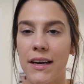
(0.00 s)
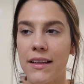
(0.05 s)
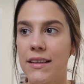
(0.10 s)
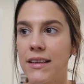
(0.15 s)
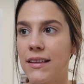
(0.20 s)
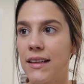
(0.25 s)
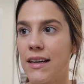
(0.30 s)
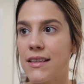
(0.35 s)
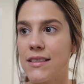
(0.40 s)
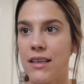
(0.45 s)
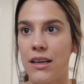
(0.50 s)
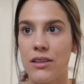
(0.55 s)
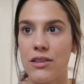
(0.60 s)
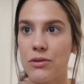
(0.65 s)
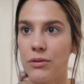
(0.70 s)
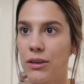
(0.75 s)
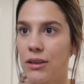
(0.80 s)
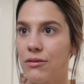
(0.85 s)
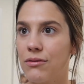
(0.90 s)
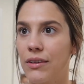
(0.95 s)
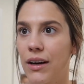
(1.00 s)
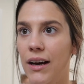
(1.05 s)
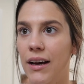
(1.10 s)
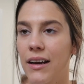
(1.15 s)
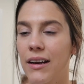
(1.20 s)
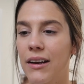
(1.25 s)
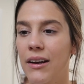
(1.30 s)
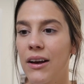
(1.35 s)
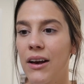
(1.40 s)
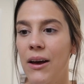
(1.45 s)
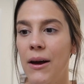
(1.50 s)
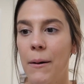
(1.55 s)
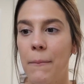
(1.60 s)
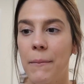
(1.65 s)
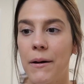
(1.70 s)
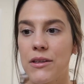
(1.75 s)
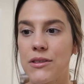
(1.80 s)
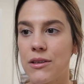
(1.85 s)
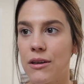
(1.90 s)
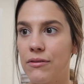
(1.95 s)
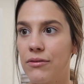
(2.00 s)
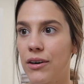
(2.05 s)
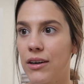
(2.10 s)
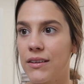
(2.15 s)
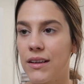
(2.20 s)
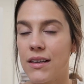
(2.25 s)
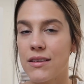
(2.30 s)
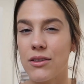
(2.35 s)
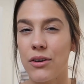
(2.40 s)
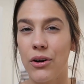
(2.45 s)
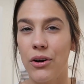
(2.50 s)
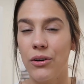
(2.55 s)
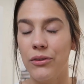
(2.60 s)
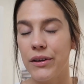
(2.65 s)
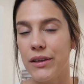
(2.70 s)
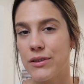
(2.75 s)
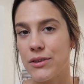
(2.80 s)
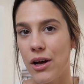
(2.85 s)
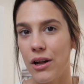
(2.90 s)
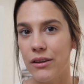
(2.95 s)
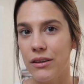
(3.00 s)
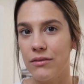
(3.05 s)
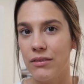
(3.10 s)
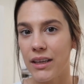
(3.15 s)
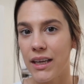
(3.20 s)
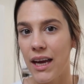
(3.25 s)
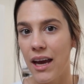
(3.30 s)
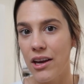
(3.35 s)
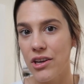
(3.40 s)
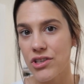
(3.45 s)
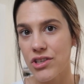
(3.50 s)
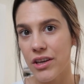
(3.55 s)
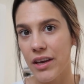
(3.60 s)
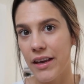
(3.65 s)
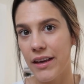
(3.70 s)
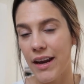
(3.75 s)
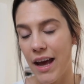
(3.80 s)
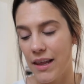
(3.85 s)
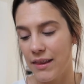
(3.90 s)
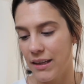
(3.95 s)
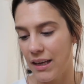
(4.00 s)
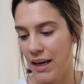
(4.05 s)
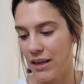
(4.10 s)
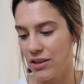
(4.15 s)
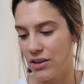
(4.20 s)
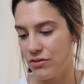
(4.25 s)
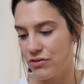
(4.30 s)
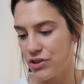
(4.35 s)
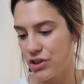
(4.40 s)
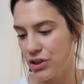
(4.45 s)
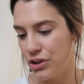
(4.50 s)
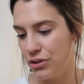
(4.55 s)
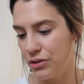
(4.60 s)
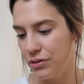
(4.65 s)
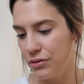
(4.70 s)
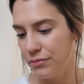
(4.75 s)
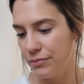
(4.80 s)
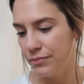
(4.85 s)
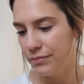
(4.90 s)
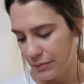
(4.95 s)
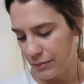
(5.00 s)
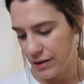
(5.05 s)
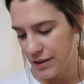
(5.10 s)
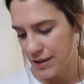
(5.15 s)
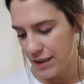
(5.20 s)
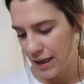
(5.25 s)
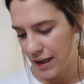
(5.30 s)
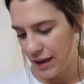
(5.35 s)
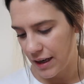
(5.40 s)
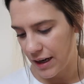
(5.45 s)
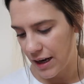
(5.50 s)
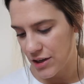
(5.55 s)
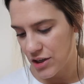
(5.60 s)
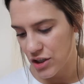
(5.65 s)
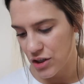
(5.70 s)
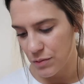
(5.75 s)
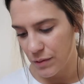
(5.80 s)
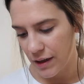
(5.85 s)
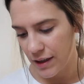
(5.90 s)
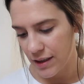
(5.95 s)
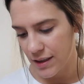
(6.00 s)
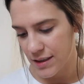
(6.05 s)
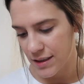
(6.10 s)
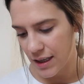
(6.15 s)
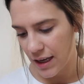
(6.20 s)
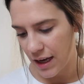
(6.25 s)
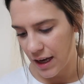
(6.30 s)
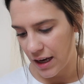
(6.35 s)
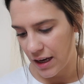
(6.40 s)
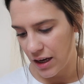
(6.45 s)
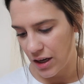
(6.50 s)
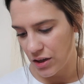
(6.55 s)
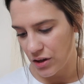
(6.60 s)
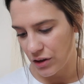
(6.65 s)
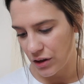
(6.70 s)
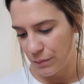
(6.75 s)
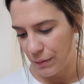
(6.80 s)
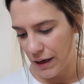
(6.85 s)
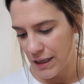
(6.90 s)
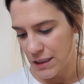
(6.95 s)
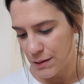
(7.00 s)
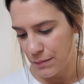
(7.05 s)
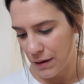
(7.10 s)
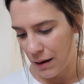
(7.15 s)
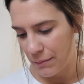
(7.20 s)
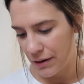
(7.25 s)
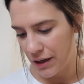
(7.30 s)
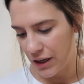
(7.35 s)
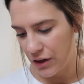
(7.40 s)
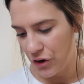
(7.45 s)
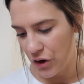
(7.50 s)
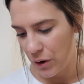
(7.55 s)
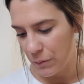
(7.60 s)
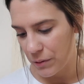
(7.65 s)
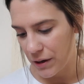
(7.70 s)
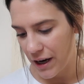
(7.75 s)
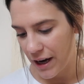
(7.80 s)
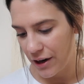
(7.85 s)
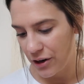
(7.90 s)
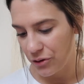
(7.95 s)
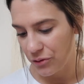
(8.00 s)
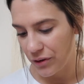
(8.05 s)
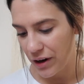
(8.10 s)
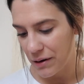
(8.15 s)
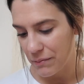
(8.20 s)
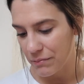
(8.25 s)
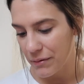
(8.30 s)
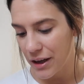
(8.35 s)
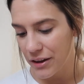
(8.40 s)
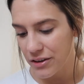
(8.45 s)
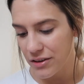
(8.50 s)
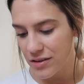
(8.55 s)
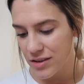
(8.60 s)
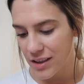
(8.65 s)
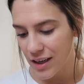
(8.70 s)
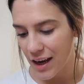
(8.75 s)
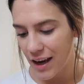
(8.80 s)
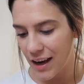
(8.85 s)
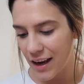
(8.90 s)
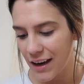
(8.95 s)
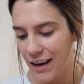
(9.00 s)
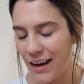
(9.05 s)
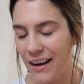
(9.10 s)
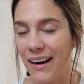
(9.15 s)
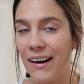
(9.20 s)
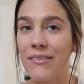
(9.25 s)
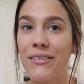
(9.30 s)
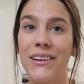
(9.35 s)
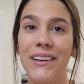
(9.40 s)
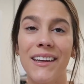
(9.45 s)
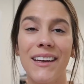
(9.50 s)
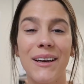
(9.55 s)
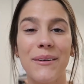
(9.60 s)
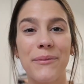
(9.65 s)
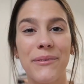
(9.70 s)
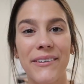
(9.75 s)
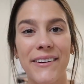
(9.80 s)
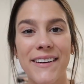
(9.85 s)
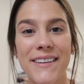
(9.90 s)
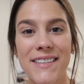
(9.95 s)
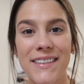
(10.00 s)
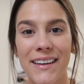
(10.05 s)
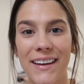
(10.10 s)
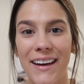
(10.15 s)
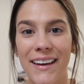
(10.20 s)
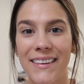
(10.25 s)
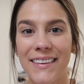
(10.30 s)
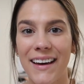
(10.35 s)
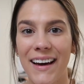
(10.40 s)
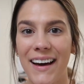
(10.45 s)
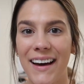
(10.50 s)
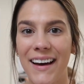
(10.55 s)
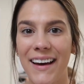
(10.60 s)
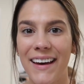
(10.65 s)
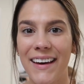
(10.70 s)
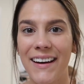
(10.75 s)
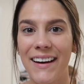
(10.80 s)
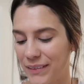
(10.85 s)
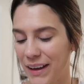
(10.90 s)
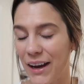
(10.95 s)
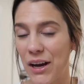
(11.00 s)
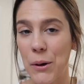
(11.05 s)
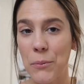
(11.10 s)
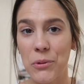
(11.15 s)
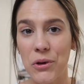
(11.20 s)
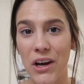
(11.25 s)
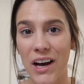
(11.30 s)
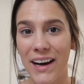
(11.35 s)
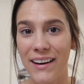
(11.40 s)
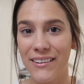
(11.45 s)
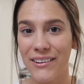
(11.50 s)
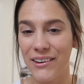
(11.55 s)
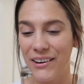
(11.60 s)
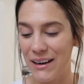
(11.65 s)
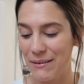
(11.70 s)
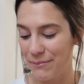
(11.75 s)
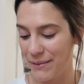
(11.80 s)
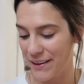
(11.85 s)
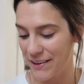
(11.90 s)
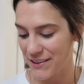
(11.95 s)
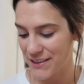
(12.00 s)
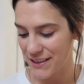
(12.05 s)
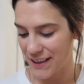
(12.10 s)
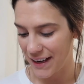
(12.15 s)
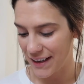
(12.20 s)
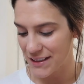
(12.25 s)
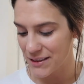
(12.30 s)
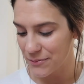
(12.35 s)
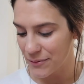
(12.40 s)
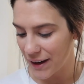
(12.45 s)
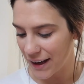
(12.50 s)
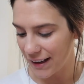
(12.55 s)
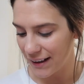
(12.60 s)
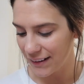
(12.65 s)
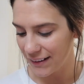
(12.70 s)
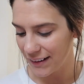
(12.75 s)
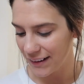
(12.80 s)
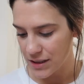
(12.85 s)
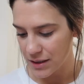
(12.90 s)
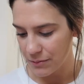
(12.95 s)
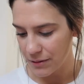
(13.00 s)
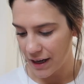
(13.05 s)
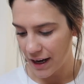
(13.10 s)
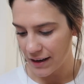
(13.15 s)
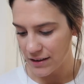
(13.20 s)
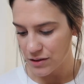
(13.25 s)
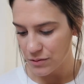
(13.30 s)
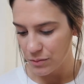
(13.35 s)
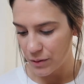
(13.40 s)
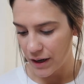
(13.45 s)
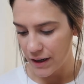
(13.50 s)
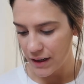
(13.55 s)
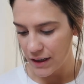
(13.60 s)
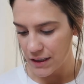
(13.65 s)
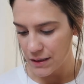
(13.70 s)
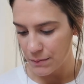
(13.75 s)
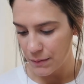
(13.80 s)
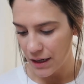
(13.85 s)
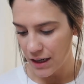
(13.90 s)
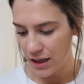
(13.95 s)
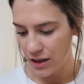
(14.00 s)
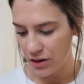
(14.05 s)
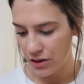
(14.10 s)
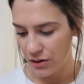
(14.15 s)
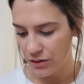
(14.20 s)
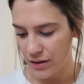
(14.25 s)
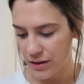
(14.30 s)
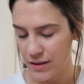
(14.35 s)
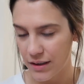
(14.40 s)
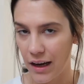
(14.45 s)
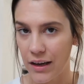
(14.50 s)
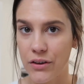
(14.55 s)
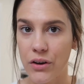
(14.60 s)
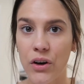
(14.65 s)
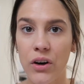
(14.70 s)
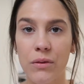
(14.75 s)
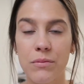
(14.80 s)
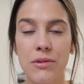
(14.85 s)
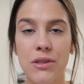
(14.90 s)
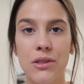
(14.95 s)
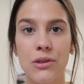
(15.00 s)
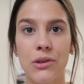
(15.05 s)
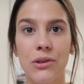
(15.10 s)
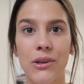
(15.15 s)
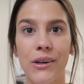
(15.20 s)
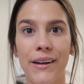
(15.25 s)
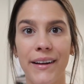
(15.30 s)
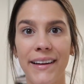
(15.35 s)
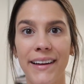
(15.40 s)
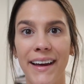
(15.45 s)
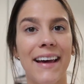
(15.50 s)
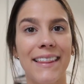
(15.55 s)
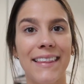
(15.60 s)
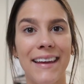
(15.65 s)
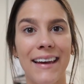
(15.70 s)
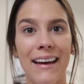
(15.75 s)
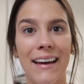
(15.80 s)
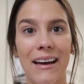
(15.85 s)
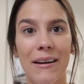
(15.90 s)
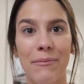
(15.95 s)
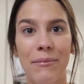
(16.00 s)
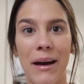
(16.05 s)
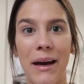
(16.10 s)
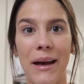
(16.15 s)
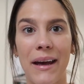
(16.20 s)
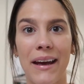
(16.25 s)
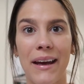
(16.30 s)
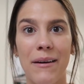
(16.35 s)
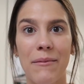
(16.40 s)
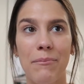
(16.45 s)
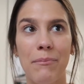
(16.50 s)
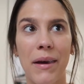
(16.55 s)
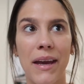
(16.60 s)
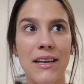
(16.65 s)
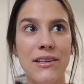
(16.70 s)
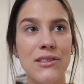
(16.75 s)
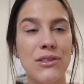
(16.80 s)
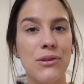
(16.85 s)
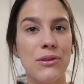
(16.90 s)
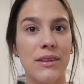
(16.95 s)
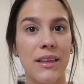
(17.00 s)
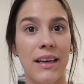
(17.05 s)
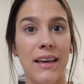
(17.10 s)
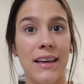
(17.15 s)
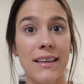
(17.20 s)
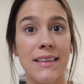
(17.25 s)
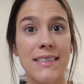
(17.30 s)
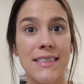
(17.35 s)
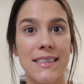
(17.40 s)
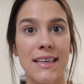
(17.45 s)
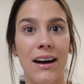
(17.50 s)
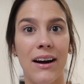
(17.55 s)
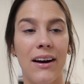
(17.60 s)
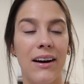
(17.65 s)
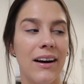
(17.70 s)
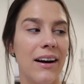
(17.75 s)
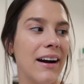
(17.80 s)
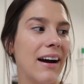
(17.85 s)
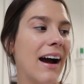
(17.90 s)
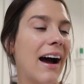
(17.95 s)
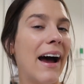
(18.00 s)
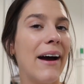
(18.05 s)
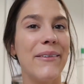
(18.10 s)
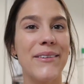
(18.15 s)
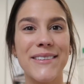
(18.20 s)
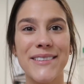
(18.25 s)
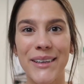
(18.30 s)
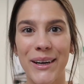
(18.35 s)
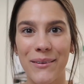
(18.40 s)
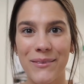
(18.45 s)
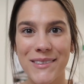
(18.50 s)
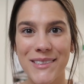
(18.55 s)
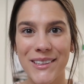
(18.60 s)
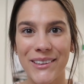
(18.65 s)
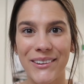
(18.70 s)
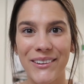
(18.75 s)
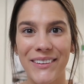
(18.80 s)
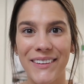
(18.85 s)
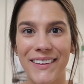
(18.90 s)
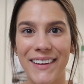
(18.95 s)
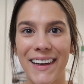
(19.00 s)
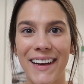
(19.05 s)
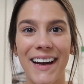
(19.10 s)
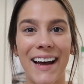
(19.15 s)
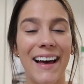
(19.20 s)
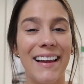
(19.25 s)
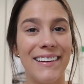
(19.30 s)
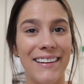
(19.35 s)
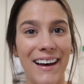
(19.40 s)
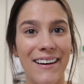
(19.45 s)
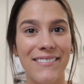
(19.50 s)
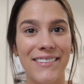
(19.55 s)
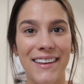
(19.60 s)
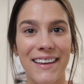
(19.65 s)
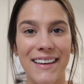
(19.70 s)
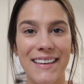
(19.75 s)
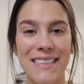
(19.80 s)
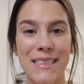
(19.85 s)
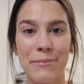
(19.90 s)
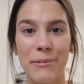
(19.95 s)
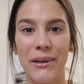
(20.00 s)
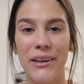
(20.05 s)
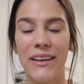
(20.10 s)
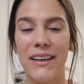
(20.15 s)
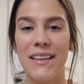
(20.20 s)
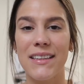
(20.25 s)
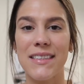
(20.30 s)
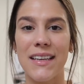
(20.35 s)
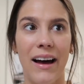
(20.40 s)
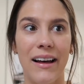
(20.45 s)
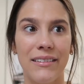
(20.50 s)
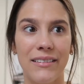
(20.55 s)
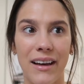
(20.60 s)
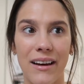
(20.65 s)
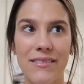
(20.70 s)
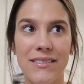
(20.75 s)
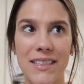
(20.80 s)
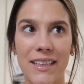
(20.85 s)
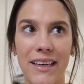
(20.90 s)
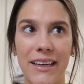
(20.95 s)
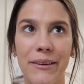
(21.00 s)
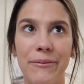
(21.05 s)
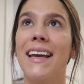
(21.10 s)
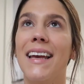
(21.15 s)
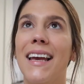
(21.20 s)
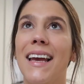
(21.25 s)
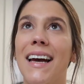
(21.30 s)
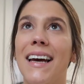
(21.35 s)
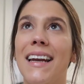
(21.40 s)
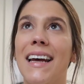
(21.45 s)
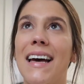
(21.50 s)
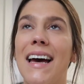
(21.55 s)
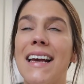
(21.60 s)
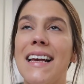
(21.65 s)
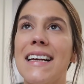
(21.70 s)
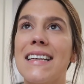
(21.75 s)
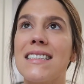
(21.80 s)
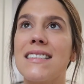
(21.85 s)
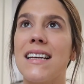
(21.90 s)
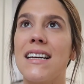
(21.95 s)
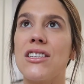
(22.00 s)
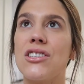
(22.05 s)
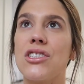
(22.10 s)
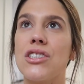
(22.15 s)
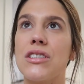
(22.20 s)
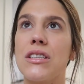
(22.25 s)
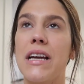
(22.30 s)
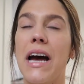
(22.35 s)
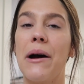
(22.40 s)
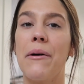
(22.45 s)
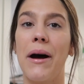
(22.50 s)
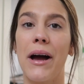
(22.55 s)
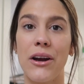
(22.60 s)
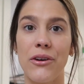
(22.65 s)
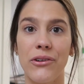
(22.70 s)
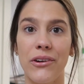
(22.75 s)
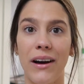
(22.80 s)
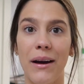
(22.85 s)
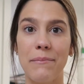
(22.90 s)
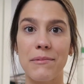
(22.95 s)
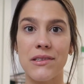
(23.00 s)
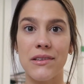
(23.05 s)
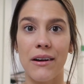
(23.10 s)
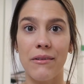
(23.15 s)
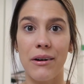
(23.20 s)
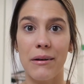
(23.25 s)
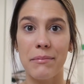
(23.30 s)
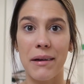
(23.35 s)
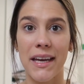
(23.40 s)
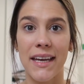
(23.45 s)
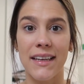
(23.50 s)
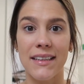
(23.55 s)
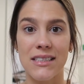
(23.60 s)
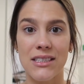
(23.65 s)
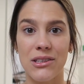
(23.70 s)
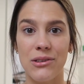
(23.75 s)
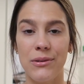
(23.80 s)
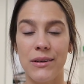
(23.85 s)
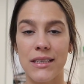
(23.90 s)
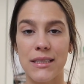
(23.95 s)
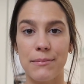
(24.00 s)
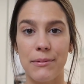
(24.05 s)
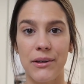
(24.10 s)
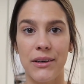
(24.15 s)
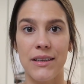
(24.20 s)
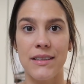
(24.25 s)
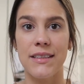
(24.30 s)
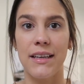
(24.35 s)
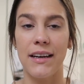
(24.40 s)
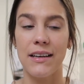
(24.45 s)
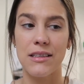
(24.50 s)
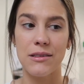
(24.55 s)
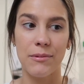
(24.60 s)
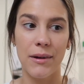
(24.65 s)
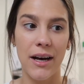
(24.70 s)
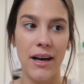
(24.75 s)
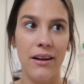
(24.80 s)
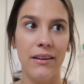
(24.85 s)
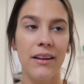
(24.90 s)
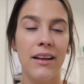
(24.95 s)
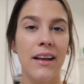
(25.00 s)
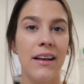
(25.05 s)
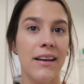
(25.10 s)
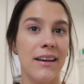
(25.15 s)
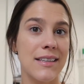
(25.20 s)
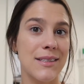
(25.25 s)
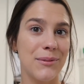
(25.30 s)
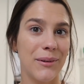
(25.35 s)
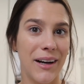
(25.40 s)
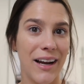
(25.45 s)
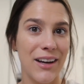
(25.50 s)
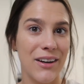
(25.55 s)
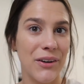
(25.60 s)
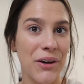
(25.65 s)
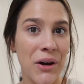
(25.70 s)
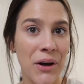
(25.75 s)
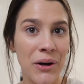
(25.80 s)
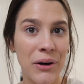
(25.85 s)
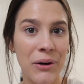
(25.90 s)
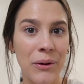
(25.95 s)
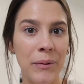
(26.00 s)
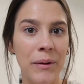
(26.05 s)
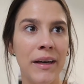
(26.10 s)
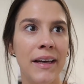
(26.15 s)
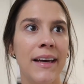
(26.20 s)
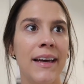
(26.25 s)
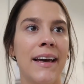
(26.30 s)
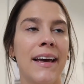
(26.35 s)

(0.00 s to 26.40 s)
I think that sounds really fun, but so far that's our only solid vacation at the end of June. Someone said, I just wanted to say you're the best mama and hope you had a great Mother's Day, and I really appreciate that. I hope you had a great Mother's Day as well. Someone asked, what is making you decide to homeschool? I think my main two things are I was homeschooled and I love the experience. I loved it, and I guess that's just how I grew up, so I want my kids to experience that as well, is what I know.